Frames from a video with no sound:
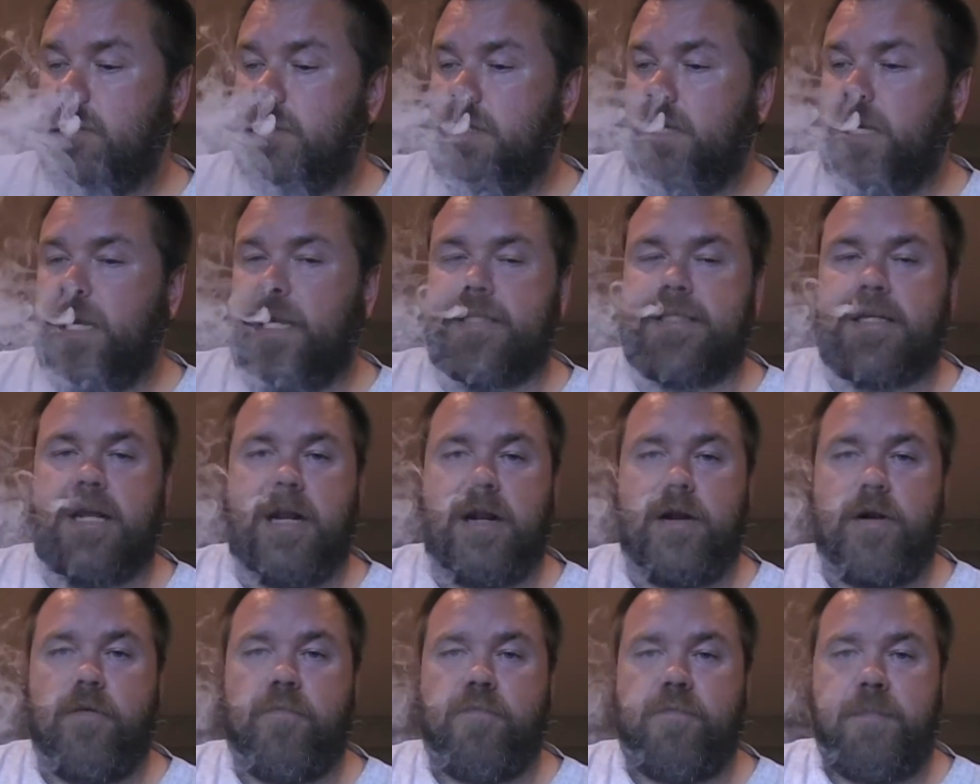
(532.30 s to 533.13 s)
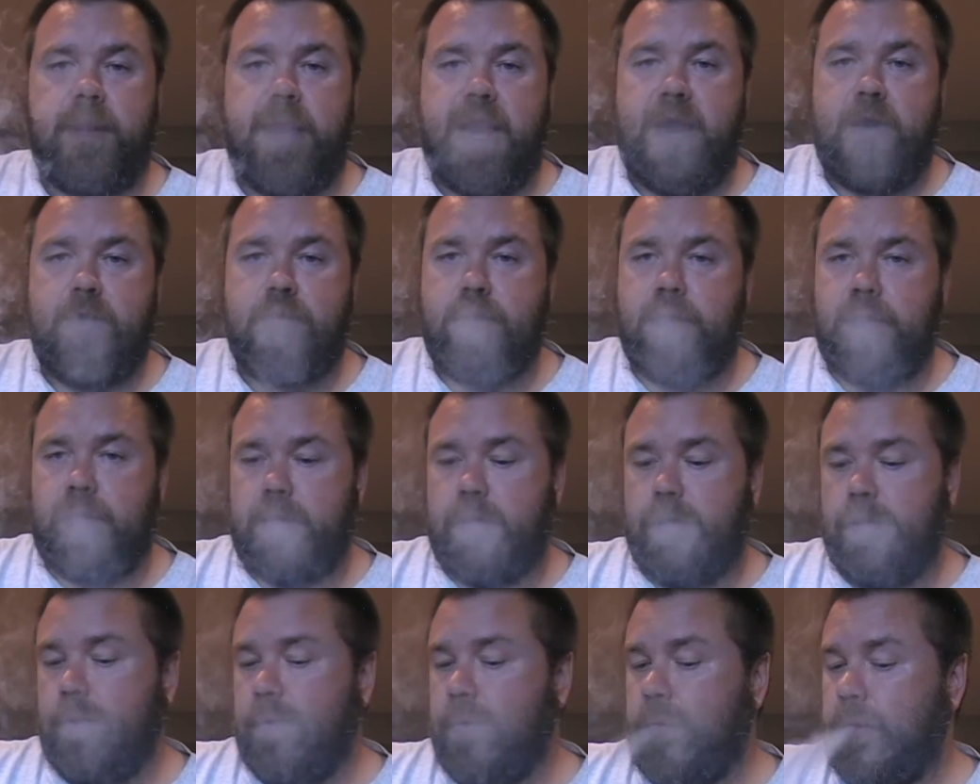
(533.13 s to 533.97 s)
It's not an overpowering
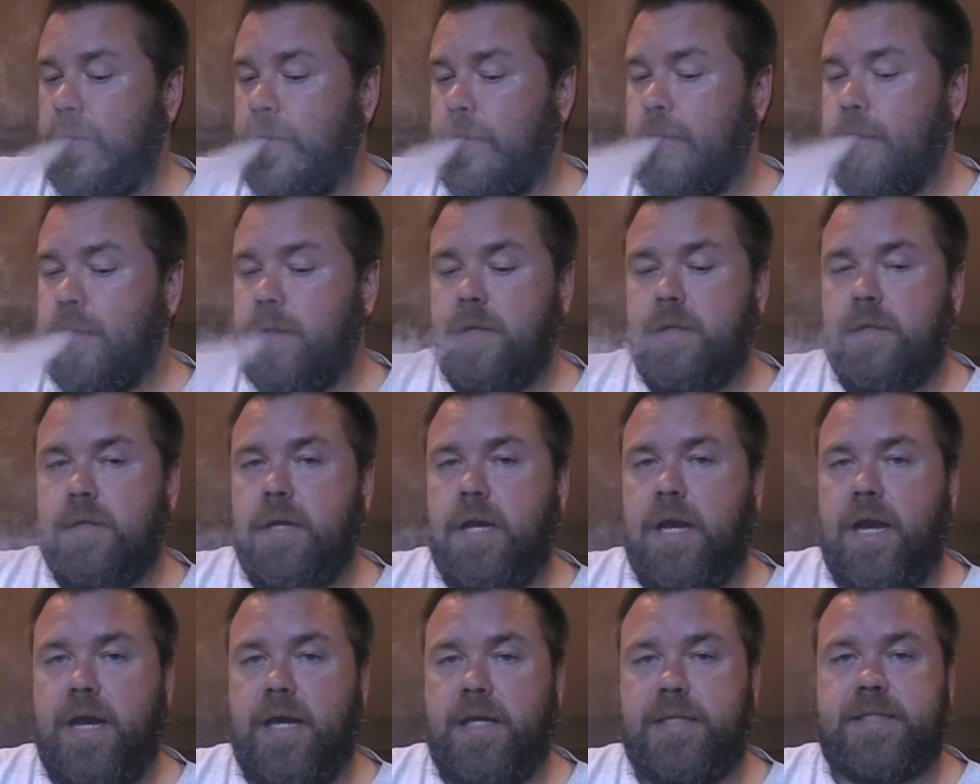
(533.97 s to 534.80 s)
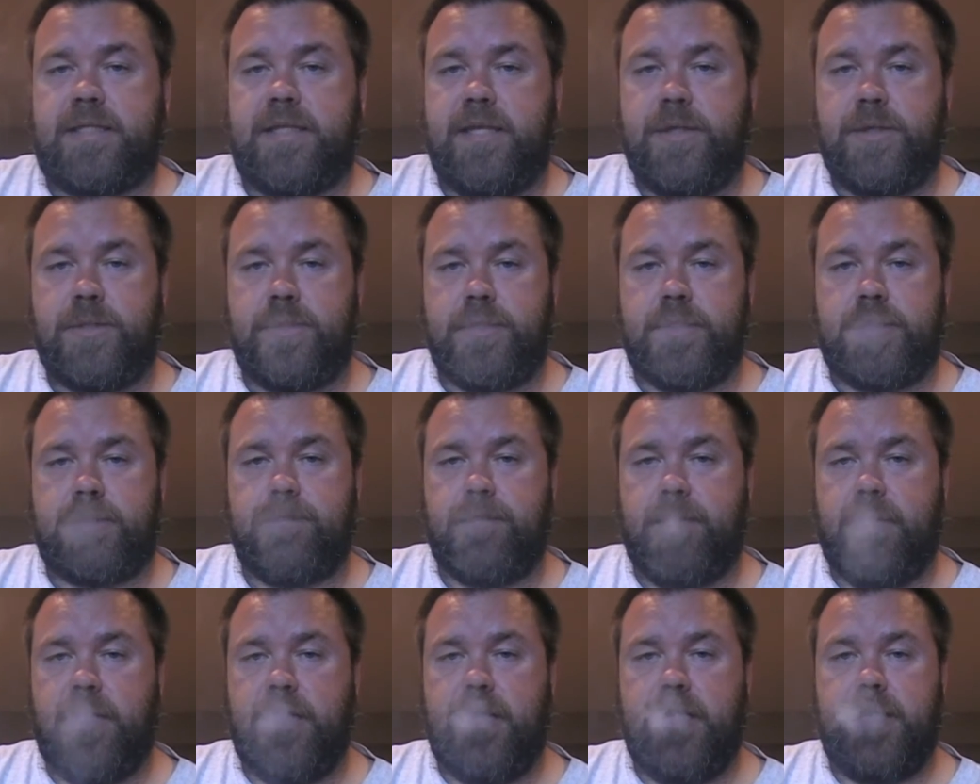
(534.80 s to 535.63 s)
citrus,
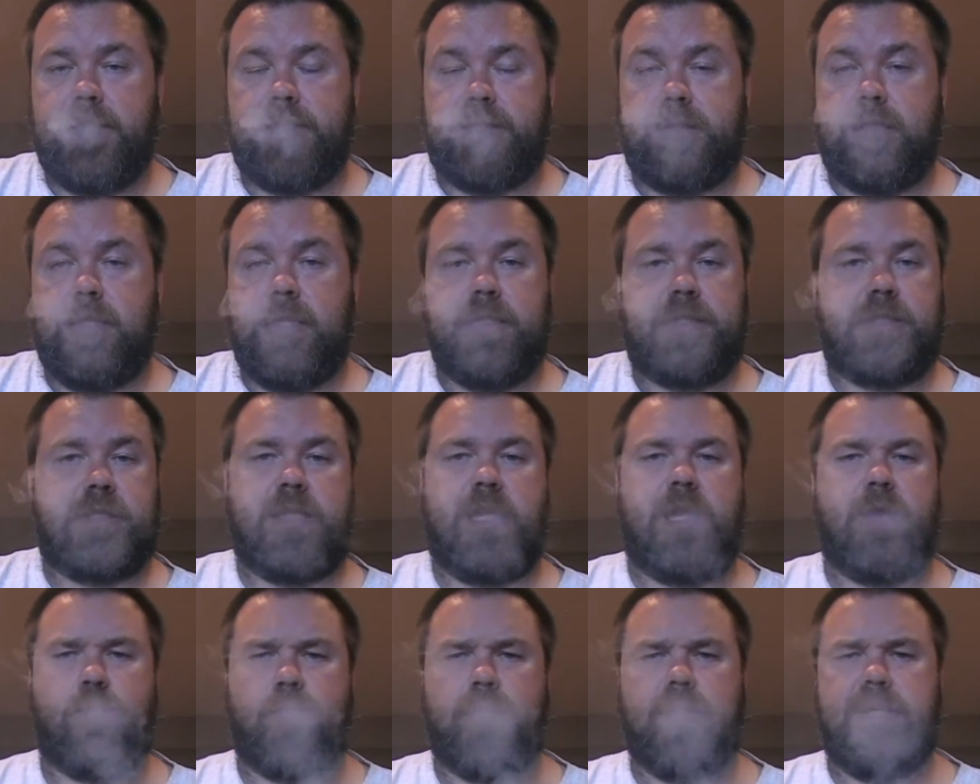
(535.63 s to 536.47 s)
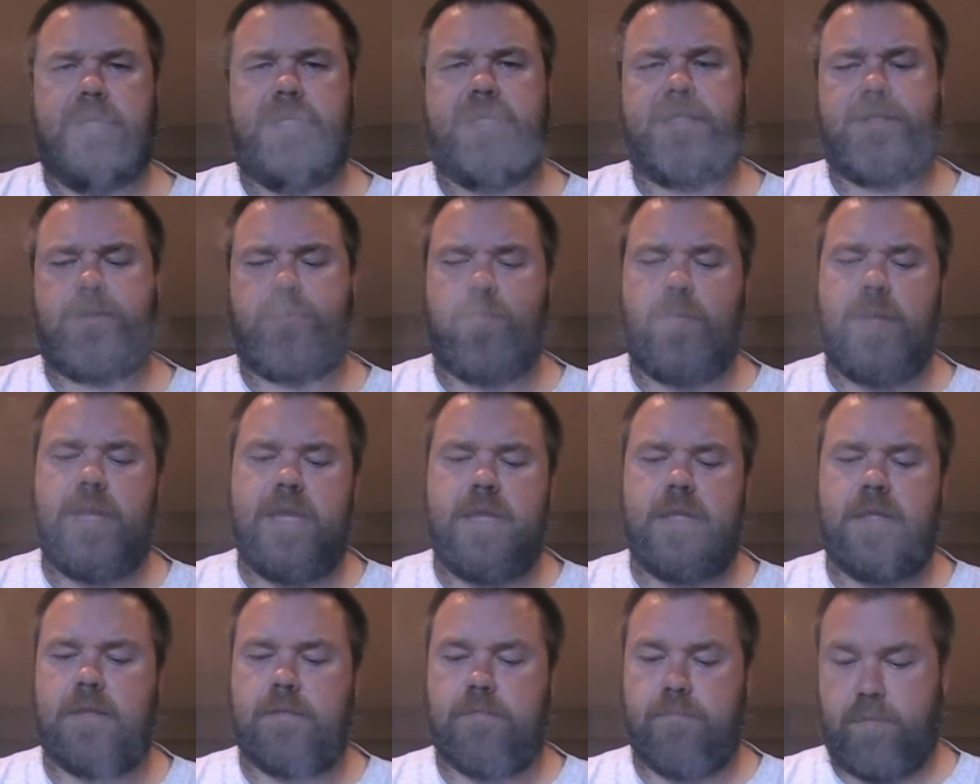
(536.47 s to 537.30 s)
but it's like a really
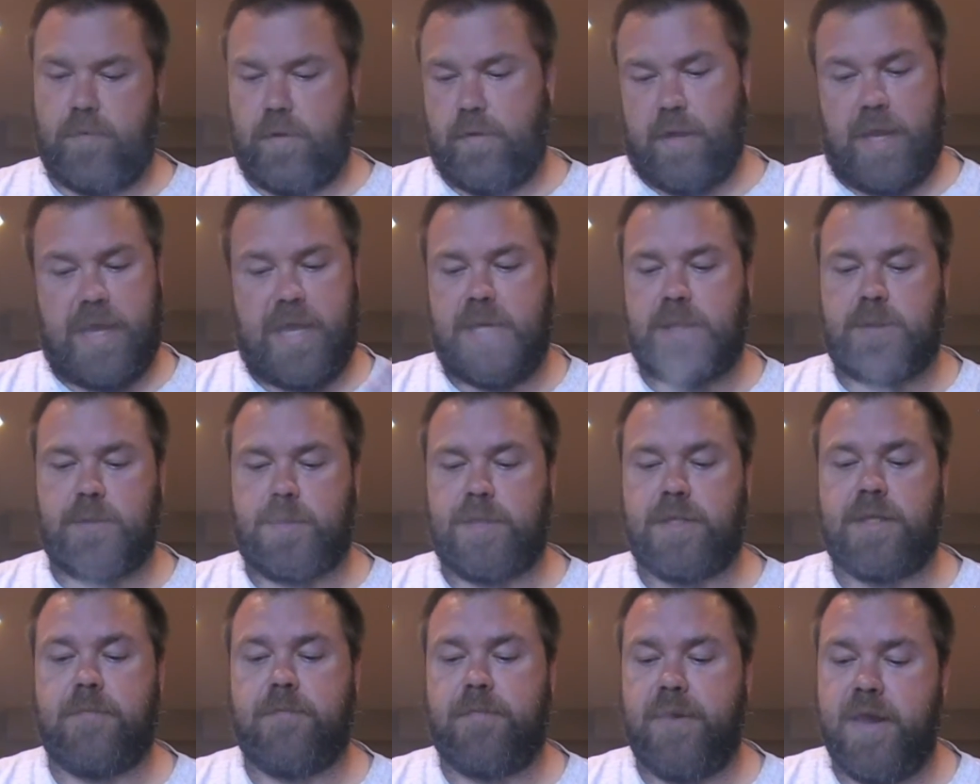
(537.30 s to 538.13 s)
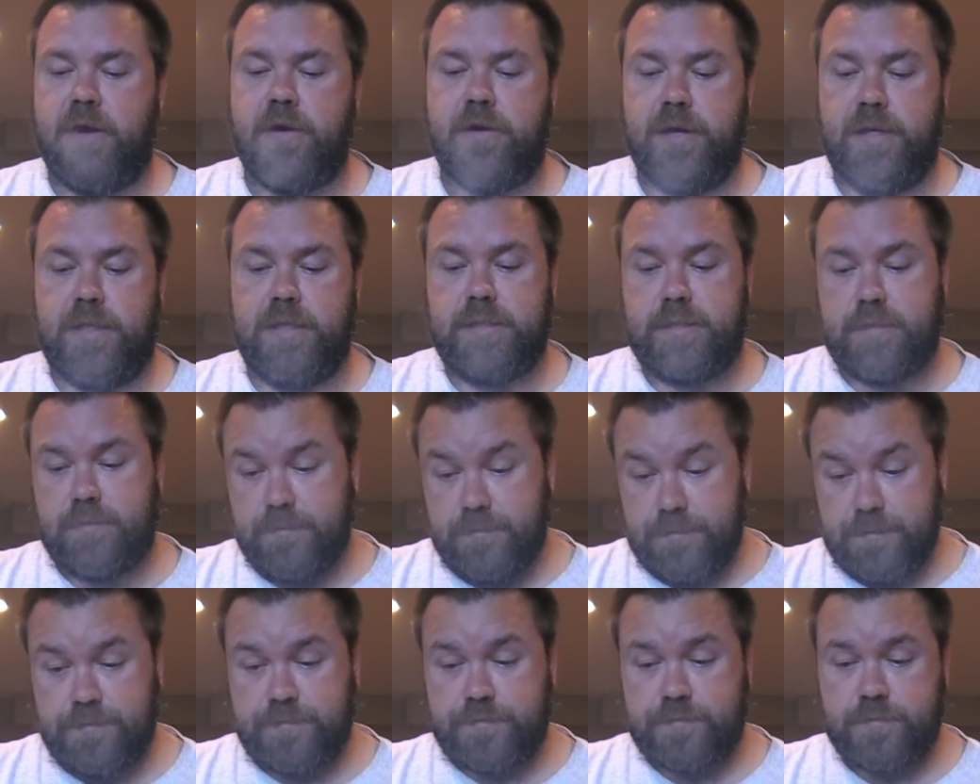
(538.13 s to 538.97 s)
sweet, I guess with the berries,
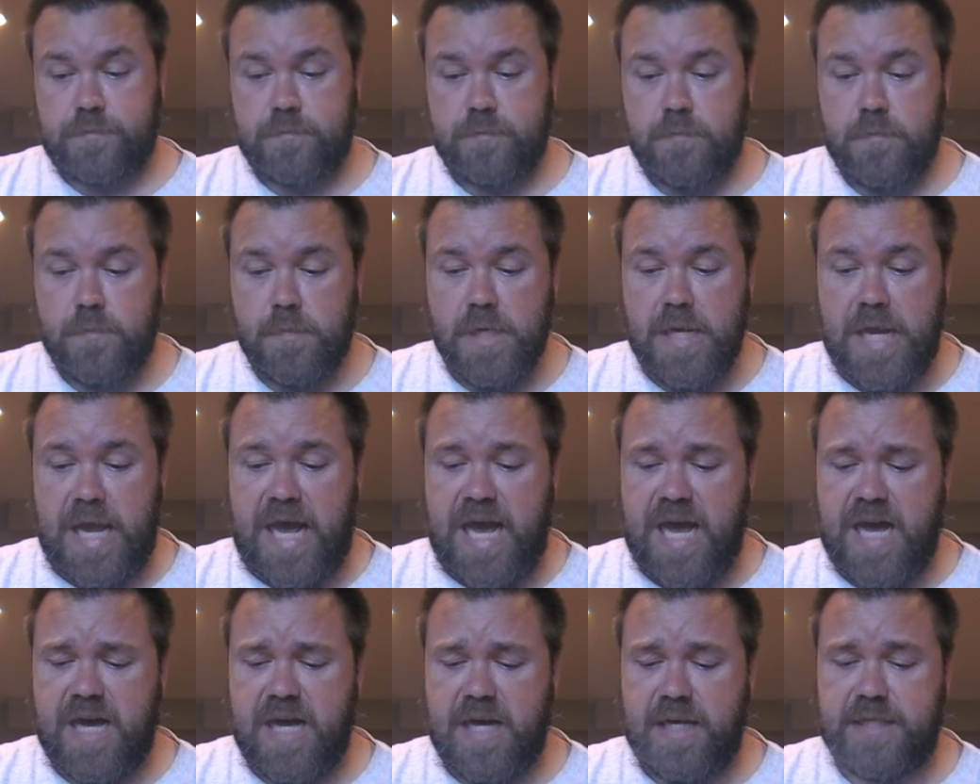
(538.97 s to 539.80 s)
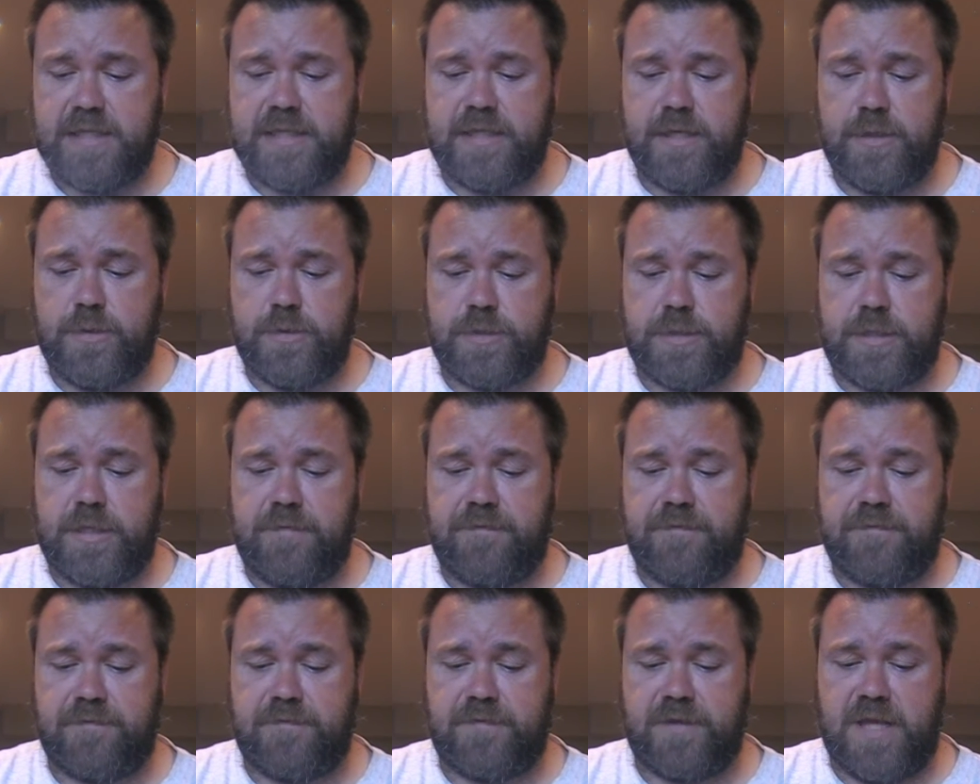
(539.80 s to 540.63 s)
citrusy
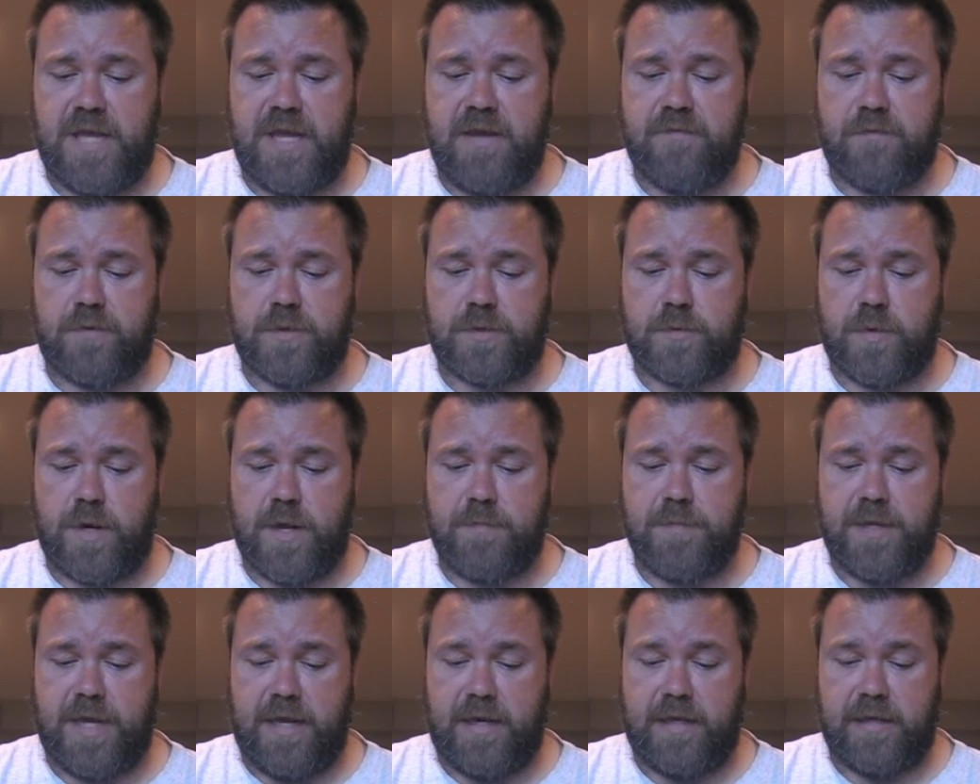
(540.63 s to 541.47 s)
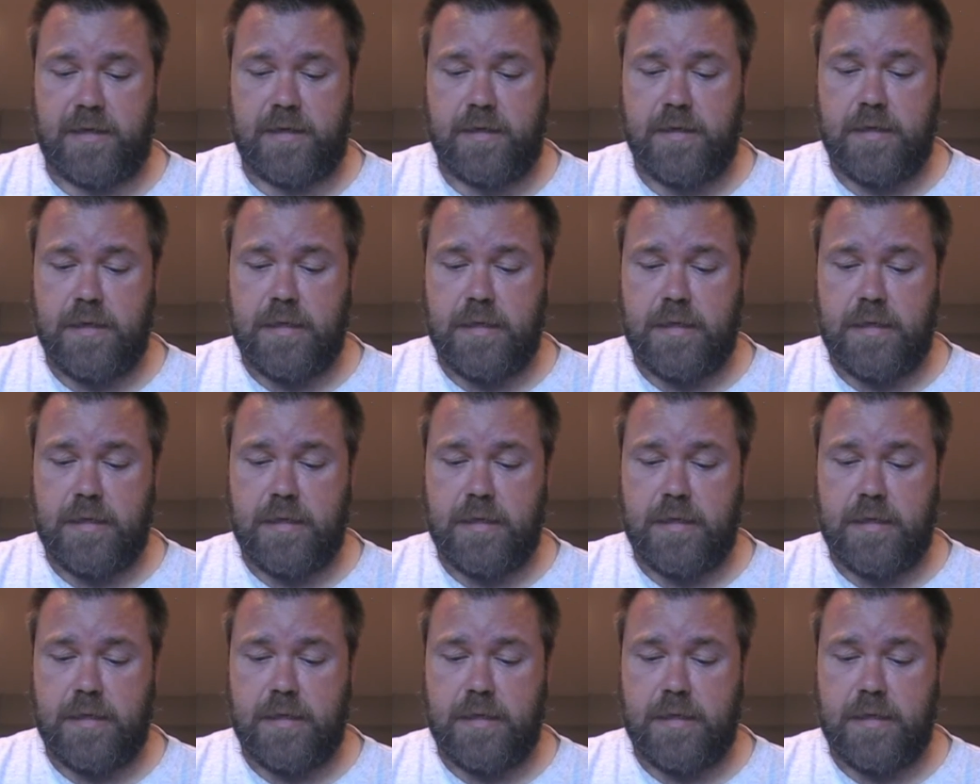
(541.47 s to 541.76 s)
flavor is what I'm getting.